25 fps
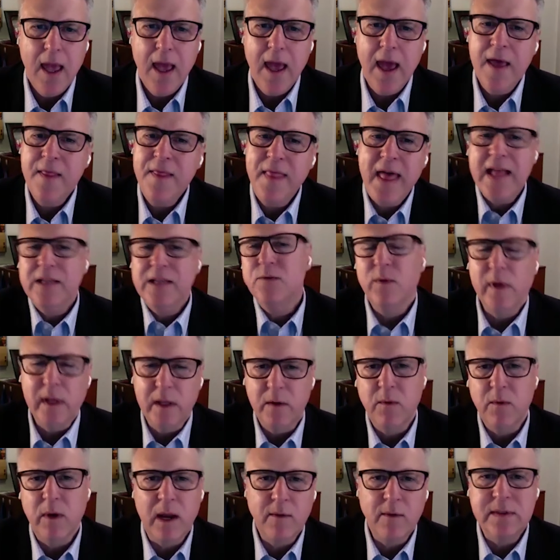and that's really
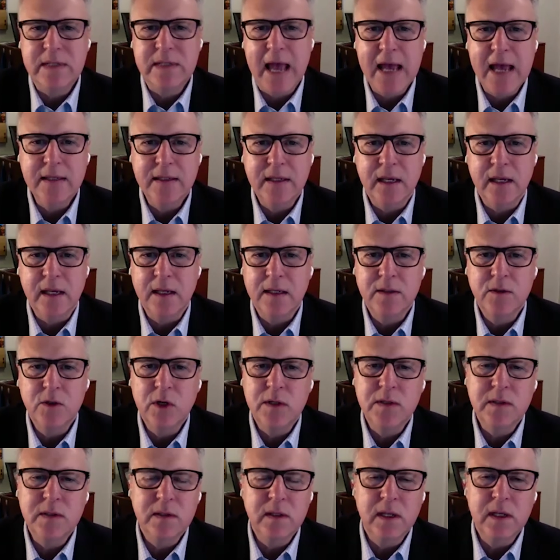what i was asking is
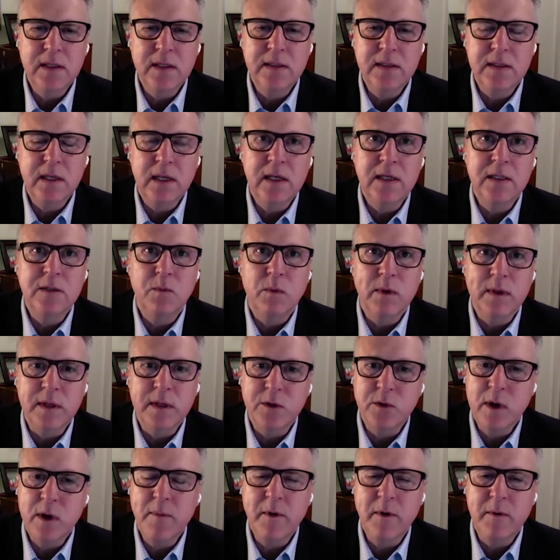just is is what the
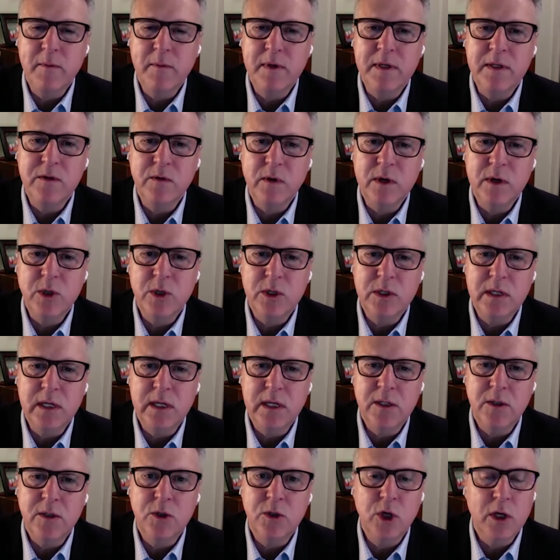trump administration
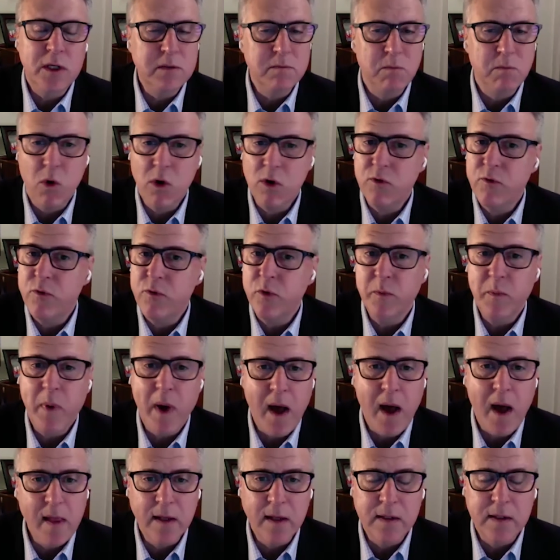did just more crude
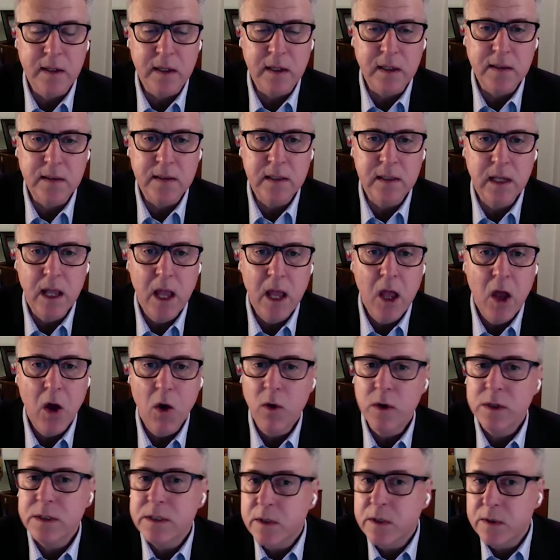politics
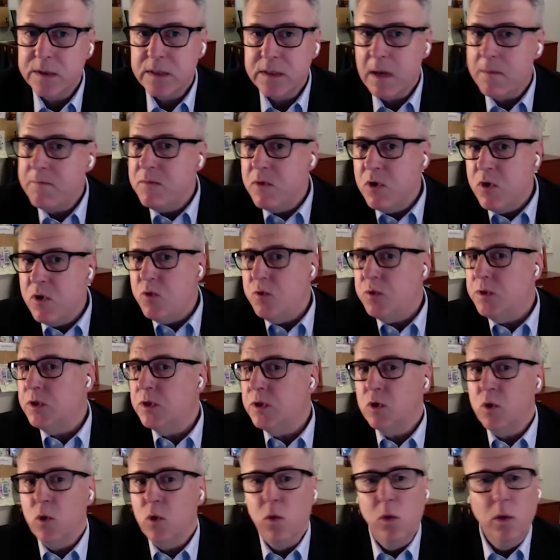or is there some new
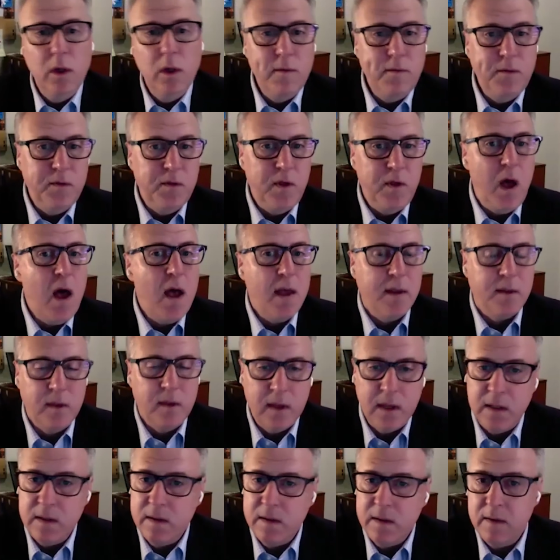school of thought
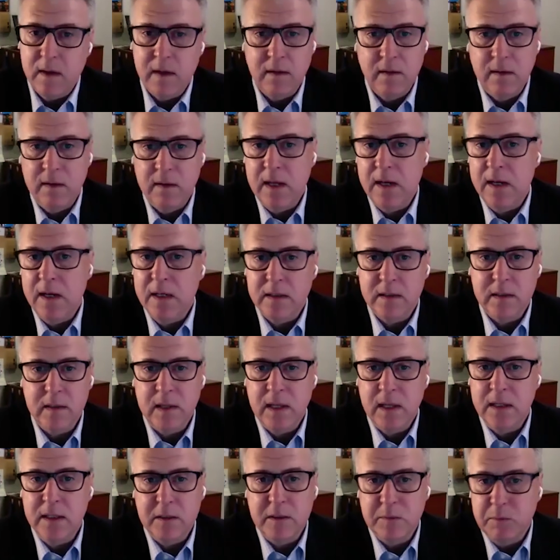that that that has
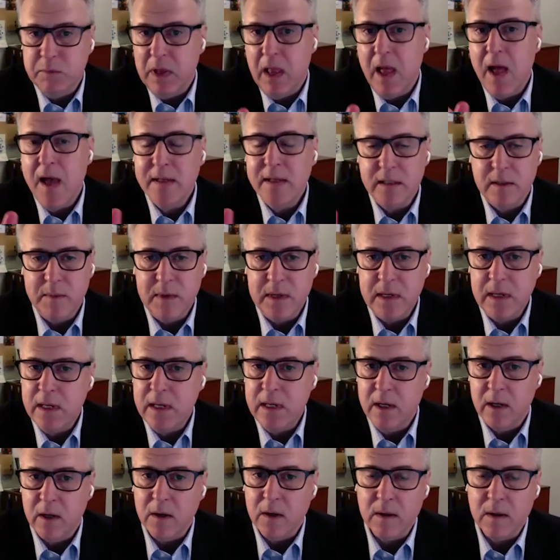that is blossoming
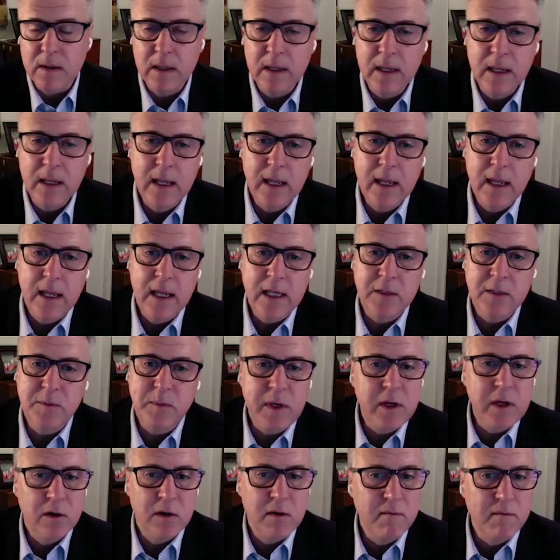here is
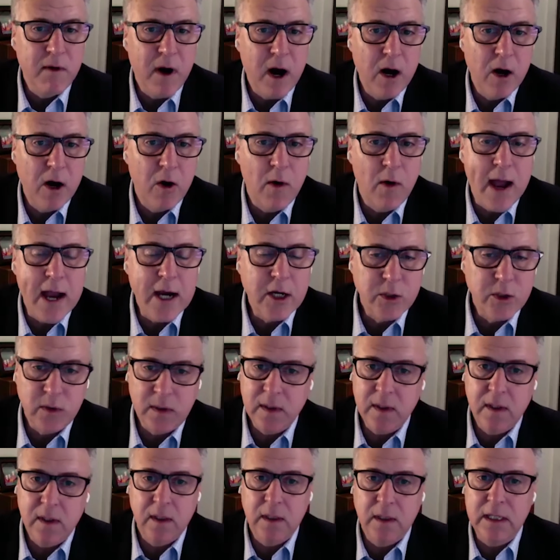peter navarro
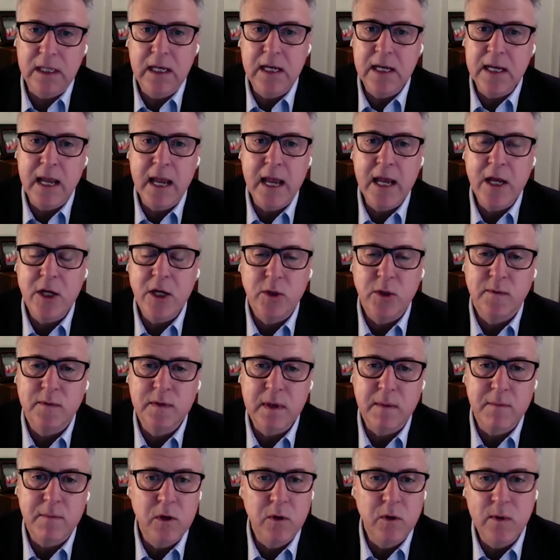actually the leading edge of
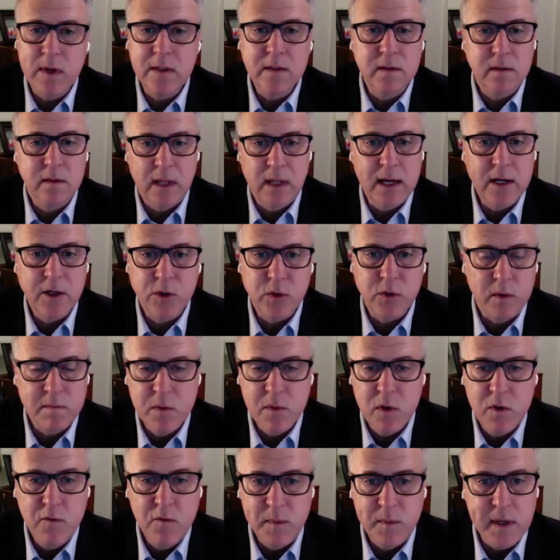some new intellectual
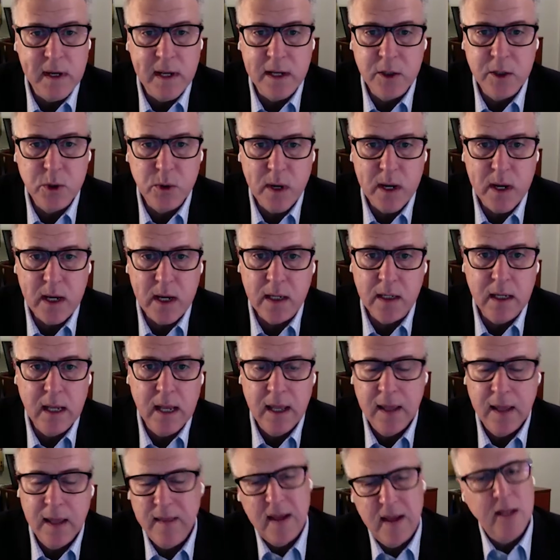movement on trade
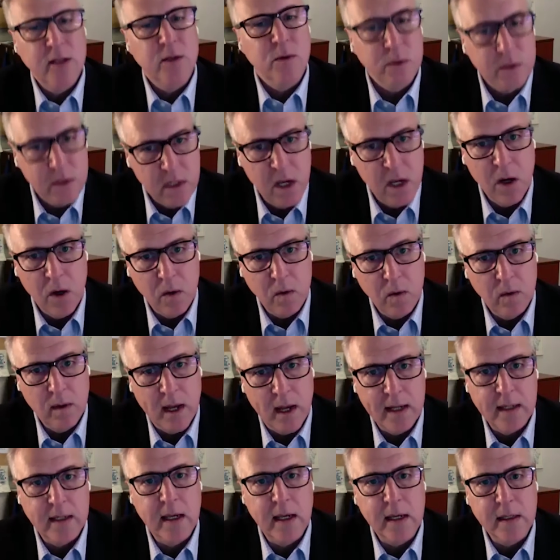and the answer is no
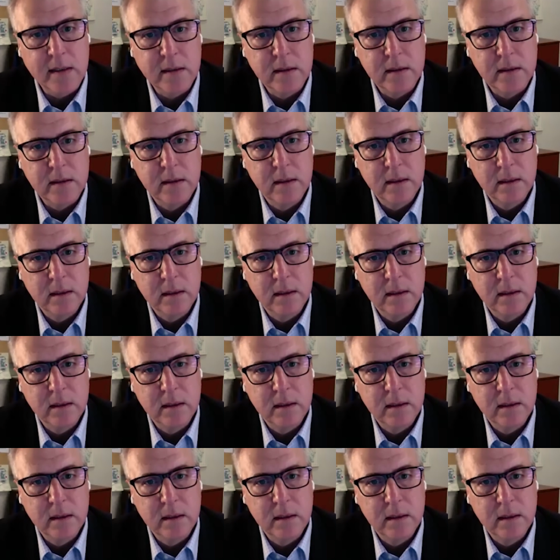i guess